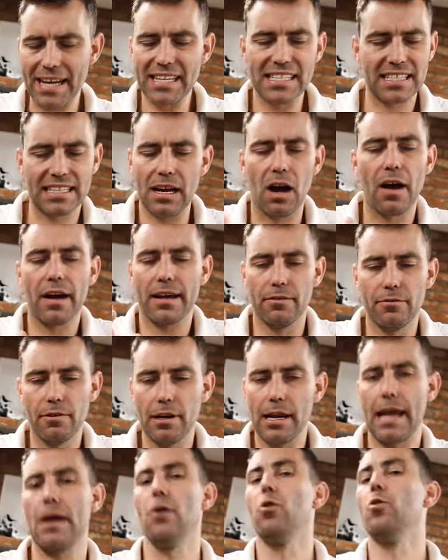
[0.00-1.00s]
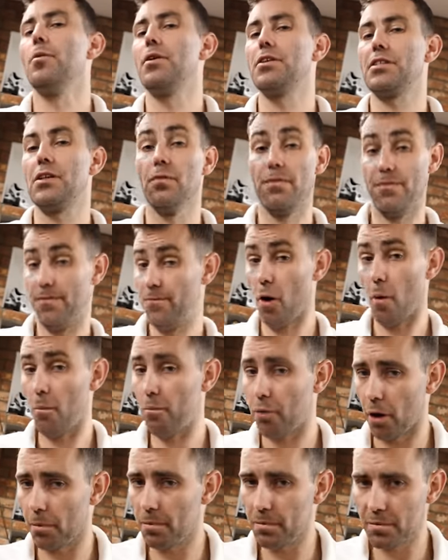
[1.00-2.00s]
Basically, I can relate almost
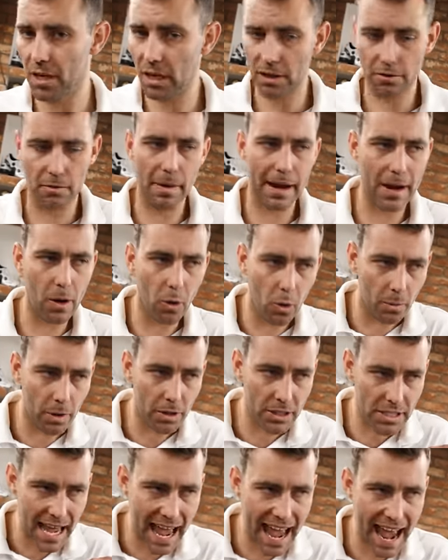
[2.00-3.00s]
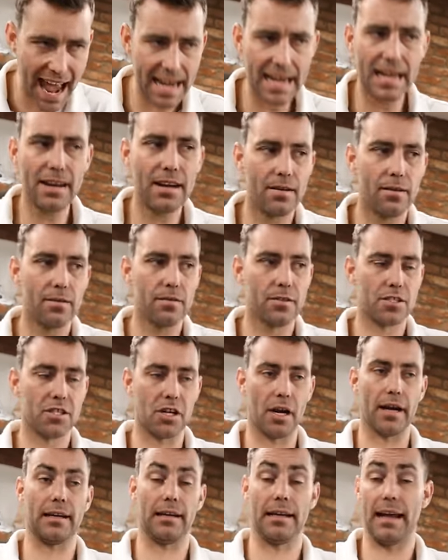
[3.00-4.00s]
foot problems, I can relate almost any
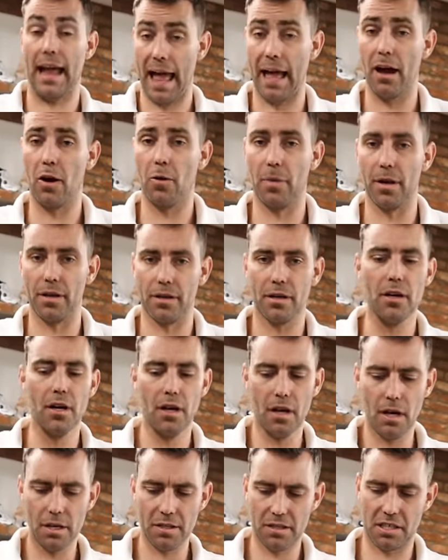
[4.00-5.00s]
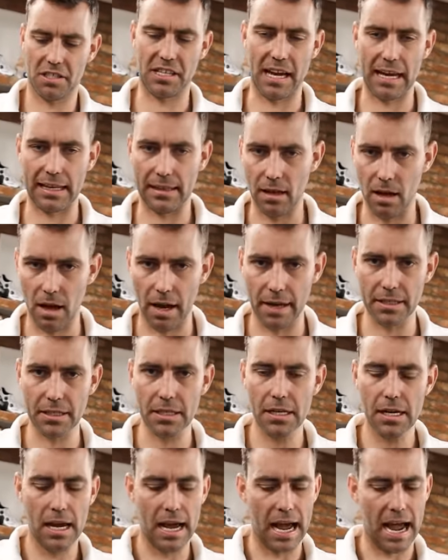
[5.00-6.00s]
cycling ailment to saddle height.
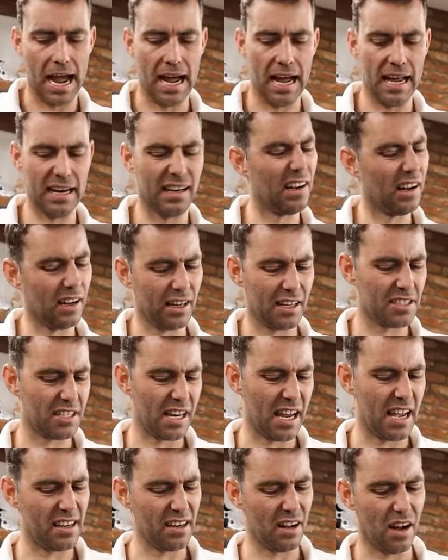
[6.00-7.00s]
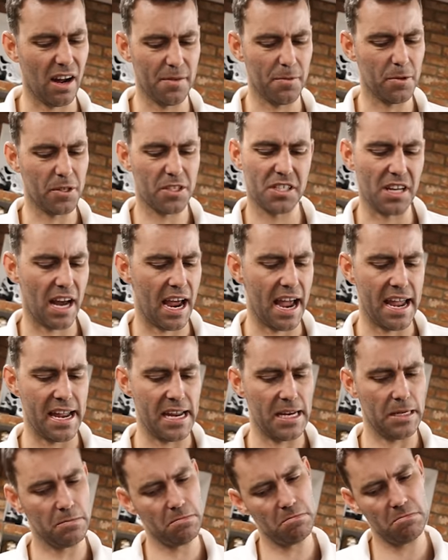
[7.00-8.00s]
And like I said, I would
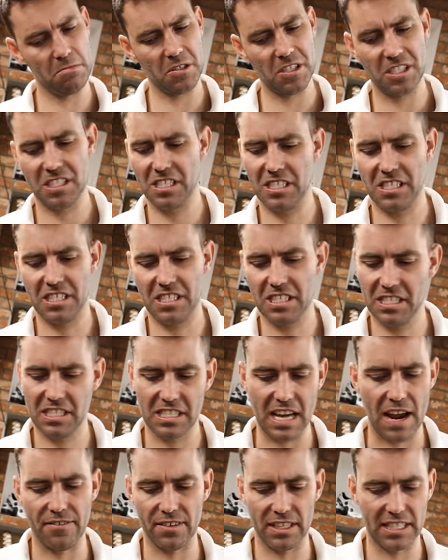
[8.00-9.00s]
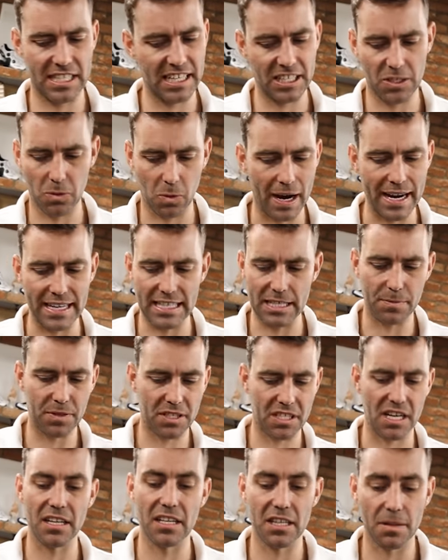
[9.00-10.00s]
say seventy to eighty
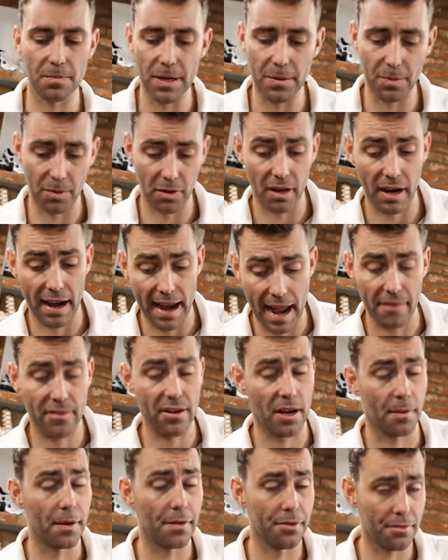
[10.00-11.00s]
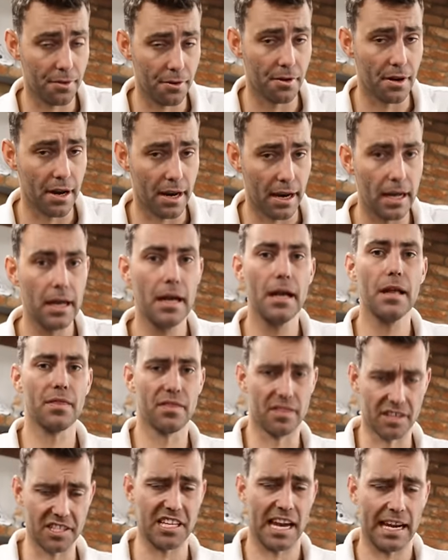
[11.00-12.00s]
percent of the people that I have coming through here,
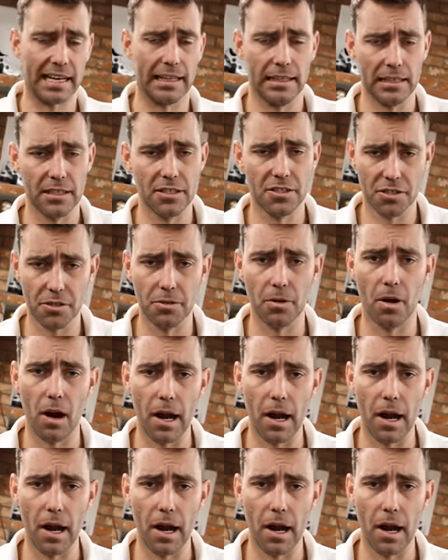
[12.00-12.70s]
the saddle is too